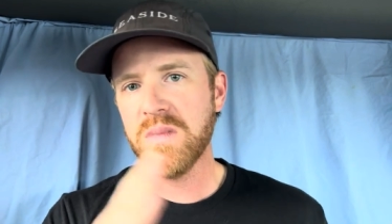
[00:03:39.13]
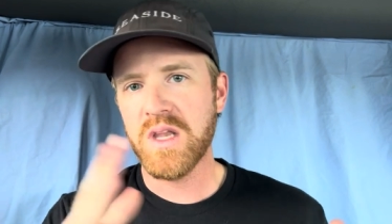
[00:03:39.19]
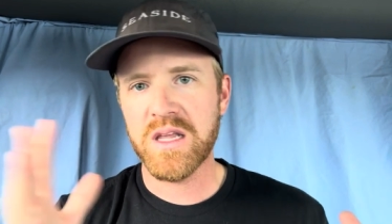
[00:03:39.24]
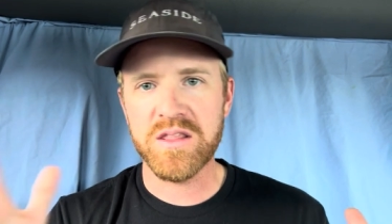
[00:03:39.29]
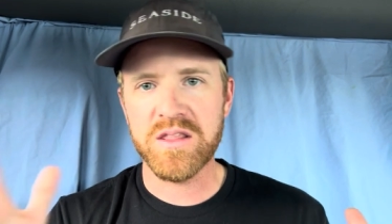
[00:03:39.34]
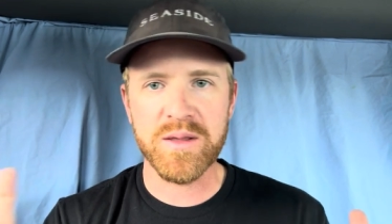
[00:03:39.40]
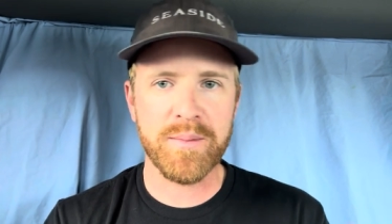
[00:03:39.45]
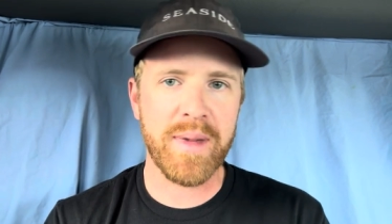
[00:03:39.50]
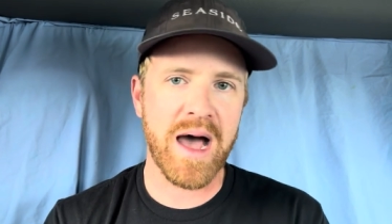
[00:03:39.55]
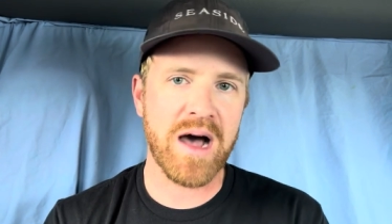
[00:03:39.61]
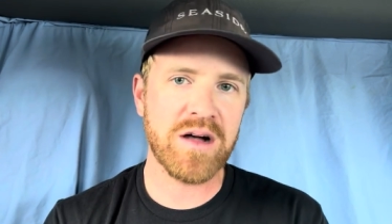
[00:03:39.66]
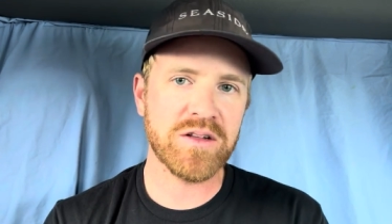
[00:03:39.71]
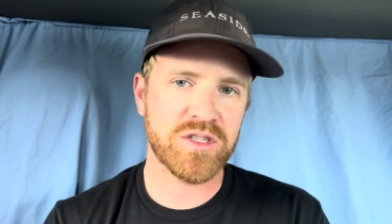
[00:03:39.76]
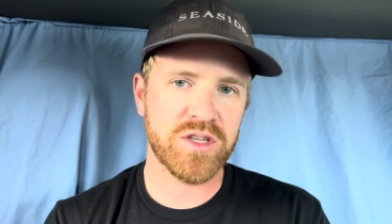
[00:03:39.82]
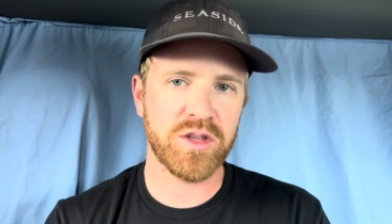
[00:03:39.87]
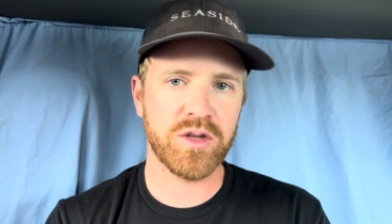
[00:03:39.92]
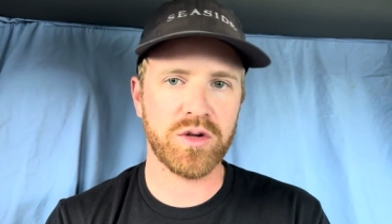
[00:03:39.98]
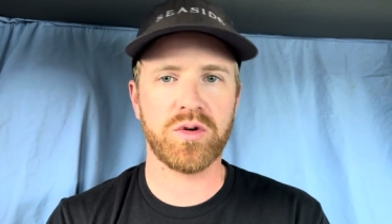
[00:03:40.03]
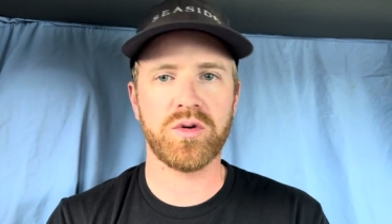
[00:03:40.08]
the
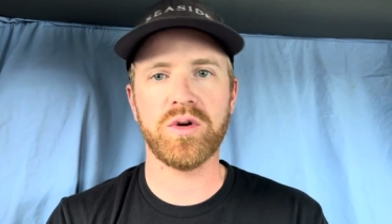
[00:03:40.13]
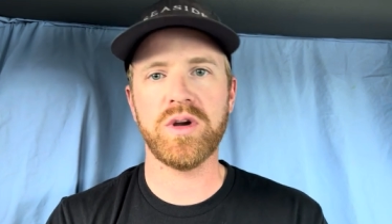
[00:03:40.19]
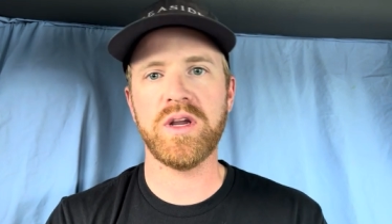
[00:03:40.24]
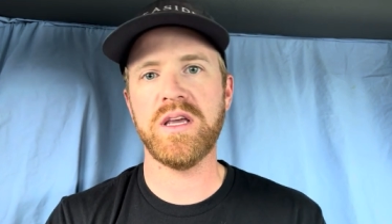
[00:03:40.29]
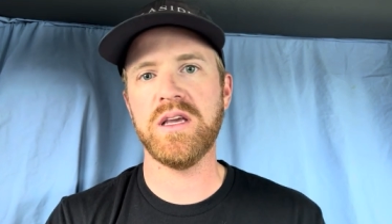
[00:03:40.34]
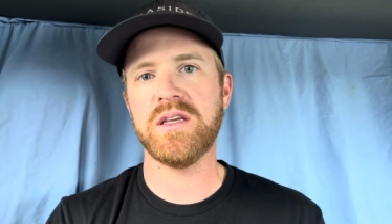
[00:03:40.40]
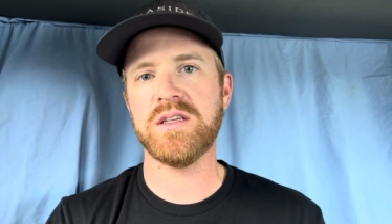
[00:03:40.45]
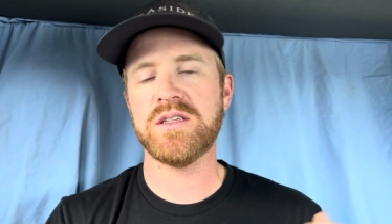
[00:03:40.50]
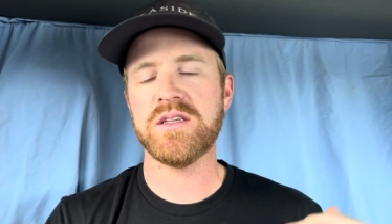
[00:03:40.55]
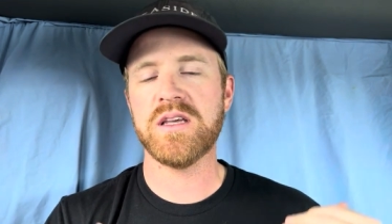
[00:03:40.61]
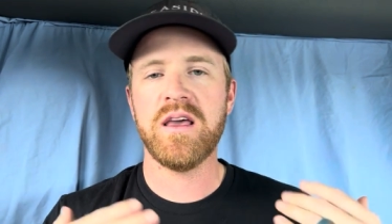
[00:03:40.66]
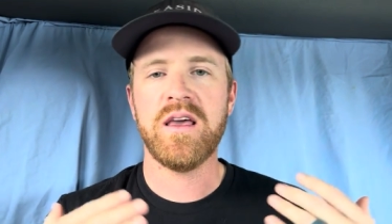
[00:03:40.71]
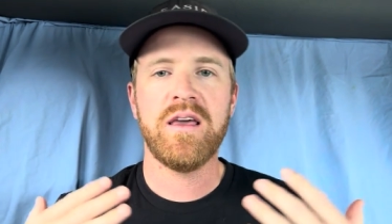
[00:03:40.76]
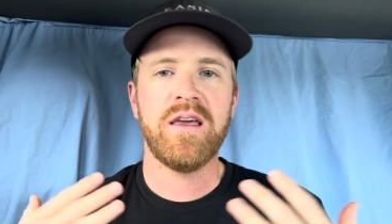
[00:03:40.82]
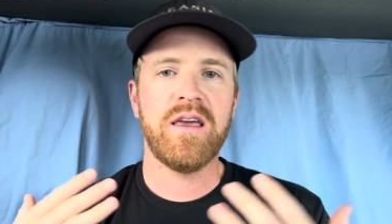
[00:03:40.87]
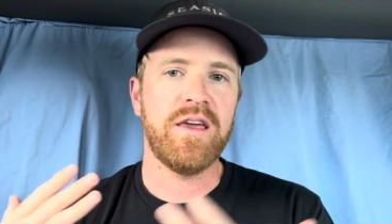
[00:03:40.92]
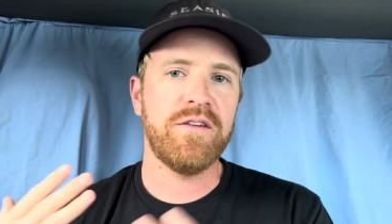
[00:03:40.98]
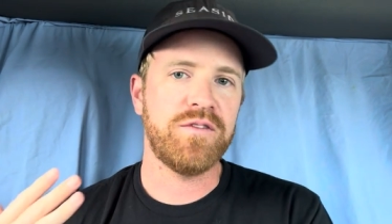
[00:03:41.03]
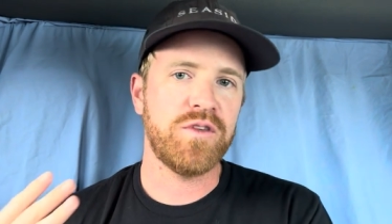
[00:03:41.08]
mouths of the creeks,
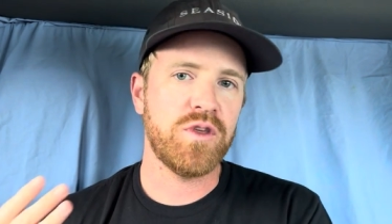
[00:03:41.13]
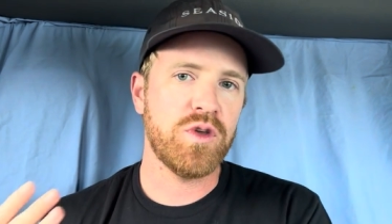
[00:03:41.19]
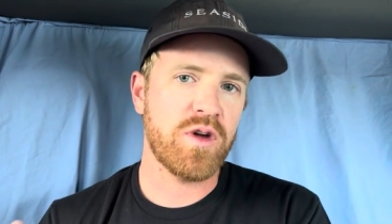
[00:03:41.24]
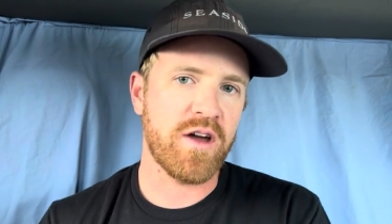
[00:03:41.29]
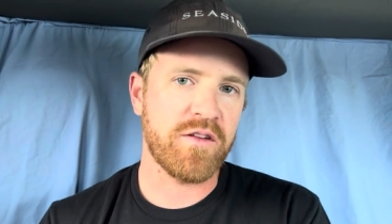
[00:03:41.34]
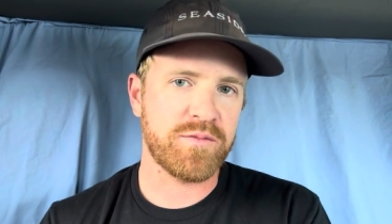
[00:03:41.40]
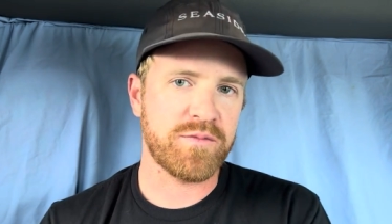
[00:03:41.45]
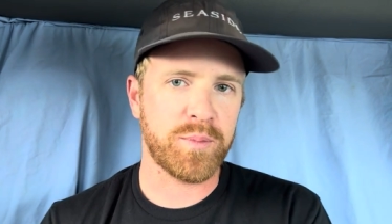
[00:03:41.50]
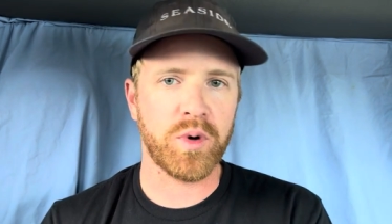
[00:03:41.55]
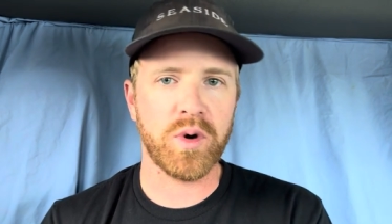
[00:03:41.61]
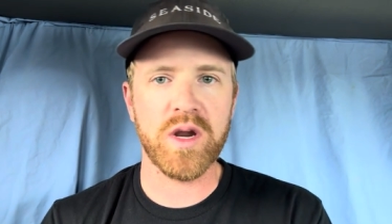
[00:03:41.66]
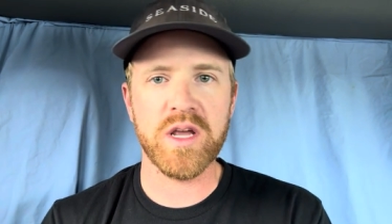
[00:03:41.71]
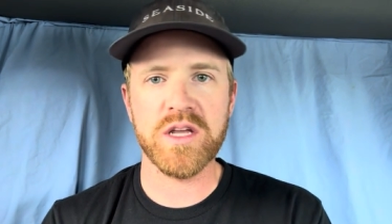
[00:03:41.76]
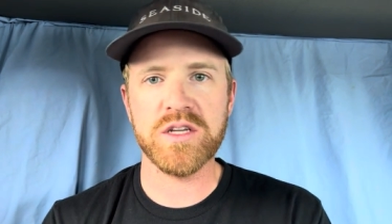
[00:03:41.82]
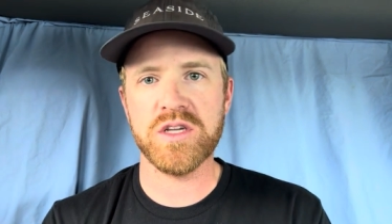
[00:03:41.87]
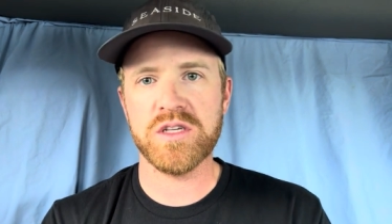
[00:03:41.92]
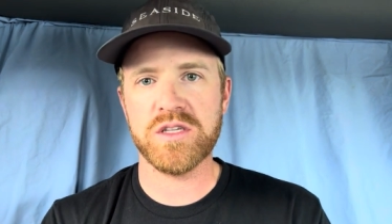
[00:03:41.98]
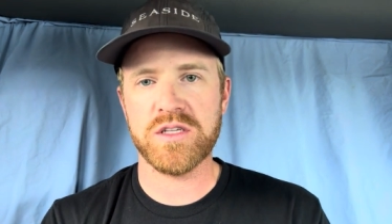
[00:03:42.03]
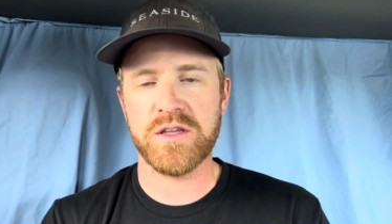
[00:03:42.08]
if you have
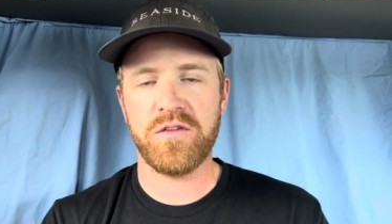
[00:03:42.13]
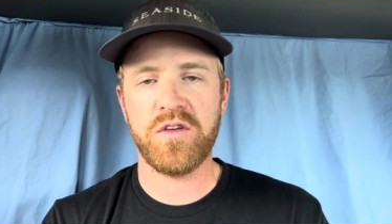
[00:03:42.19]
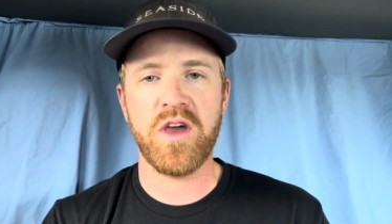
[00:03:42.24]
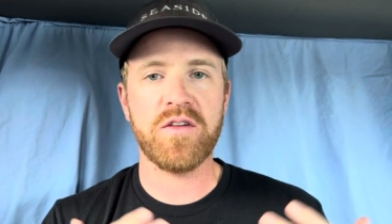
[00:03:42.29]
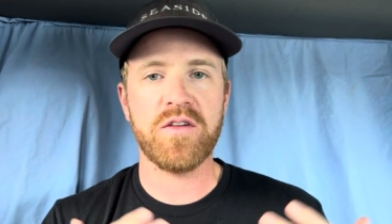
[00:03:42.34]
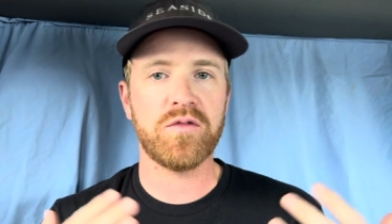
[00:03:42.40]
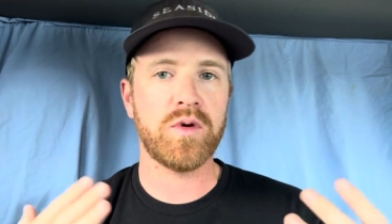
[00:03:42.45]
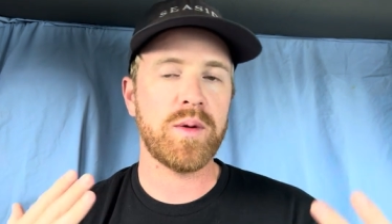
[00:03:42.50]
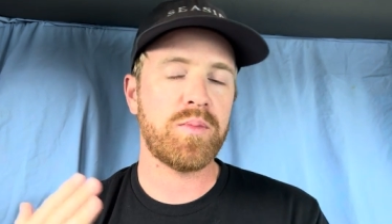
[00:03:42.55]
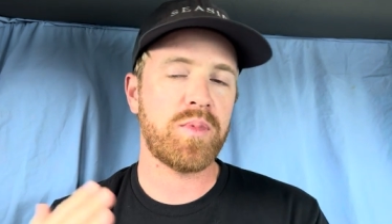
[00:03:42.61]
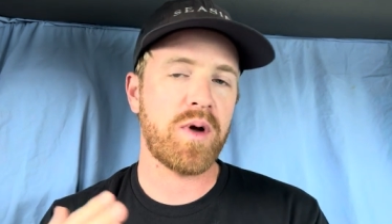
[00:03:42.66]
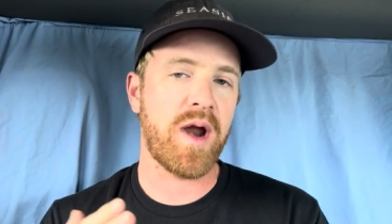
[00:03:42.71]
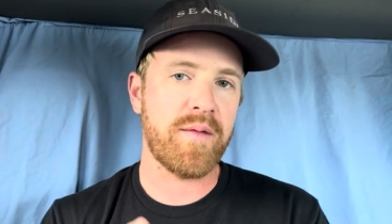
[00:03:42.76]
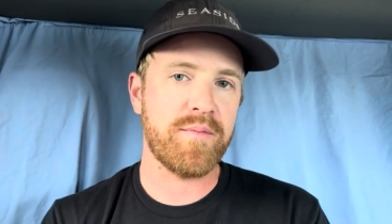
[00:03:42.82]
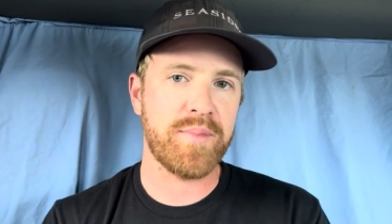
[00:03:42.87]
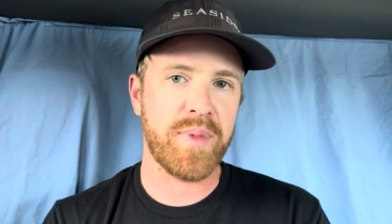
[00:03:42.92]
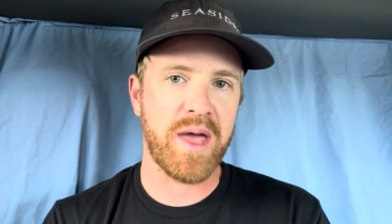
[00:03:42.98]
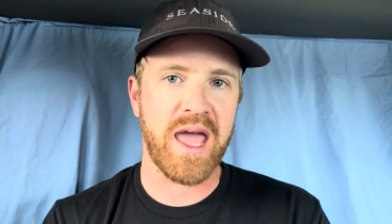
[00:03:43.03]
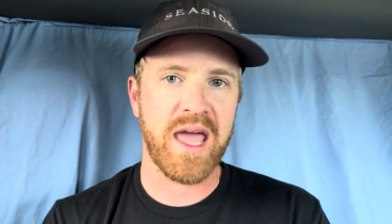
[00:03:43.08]
bridges, if you have
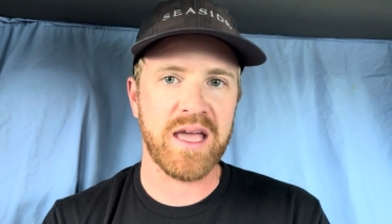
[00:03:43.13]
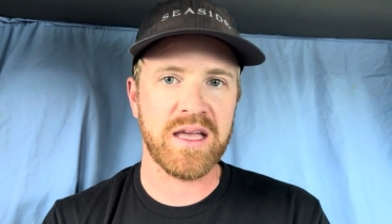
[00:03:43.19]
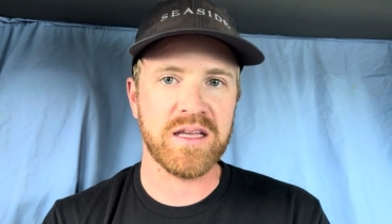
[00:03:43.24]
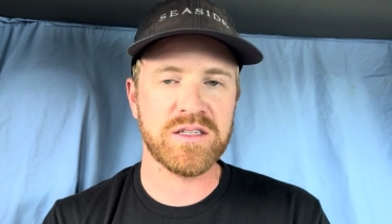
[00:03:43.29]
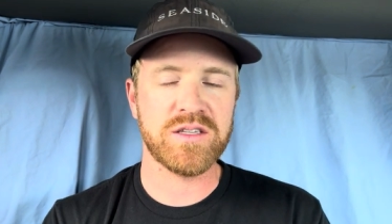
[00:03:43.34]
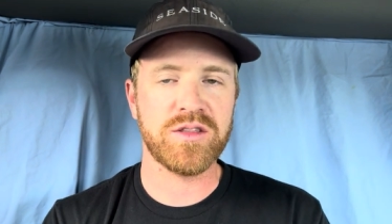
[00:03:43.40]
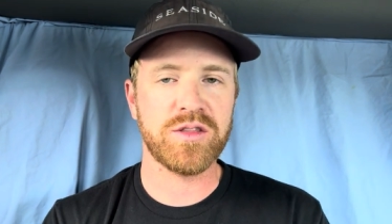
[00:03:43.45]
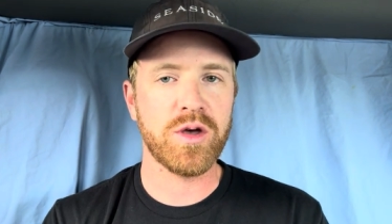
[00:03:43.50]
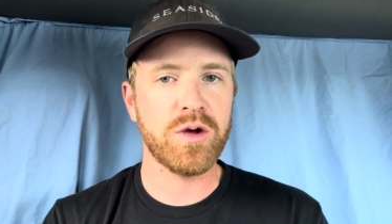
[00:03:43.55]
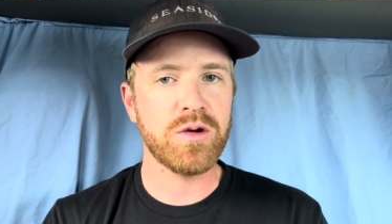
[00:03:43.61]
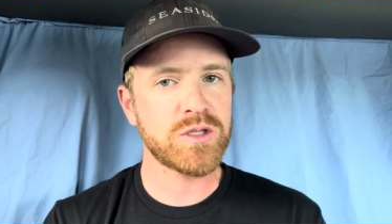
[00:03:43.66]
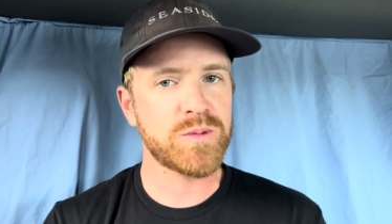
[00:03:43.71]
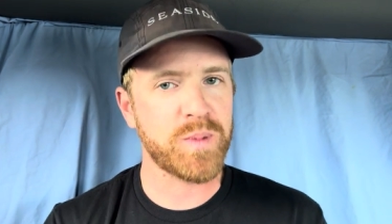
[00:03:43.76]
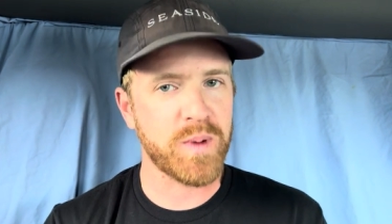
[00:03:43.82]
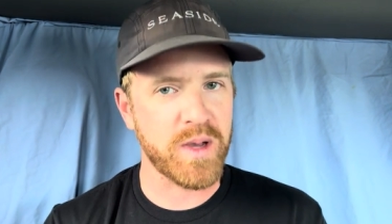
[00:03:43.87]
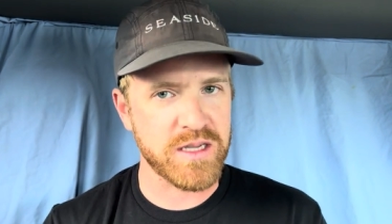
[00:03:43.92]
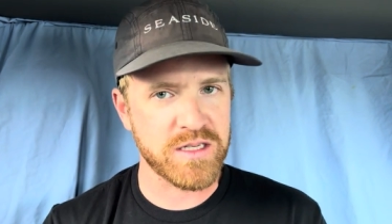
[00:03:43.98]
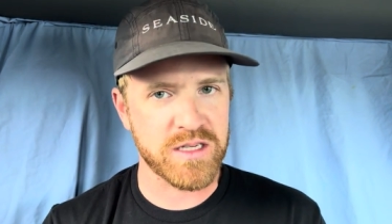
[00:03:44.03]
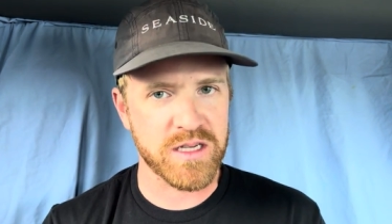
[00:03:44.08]
riprap banks, those
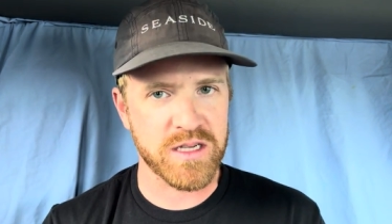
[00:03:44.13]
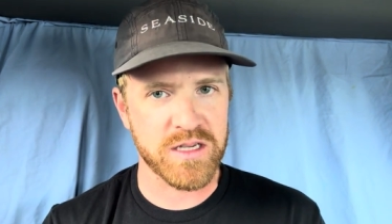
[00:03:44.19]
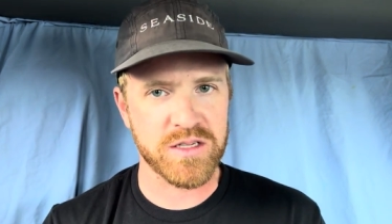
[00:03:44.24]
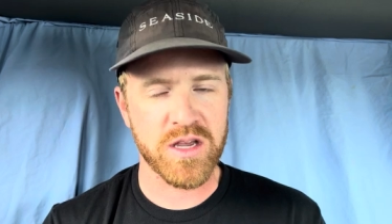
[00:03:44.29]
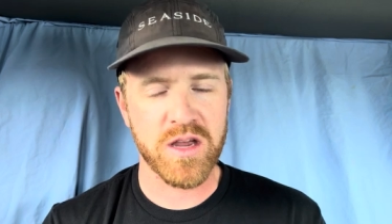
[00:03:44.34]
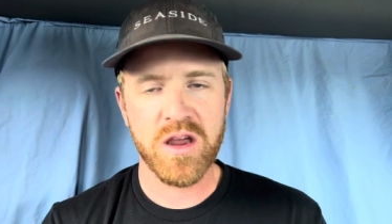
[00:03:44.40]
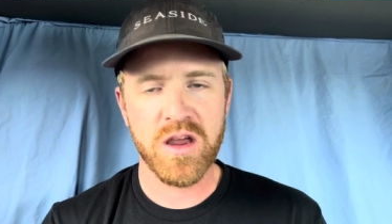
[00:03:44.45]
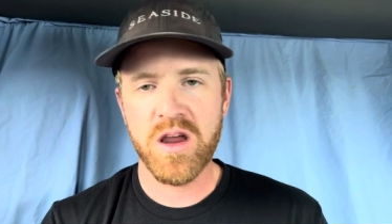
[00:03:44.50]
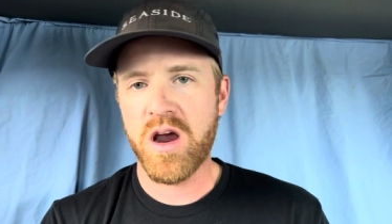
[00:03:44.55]
places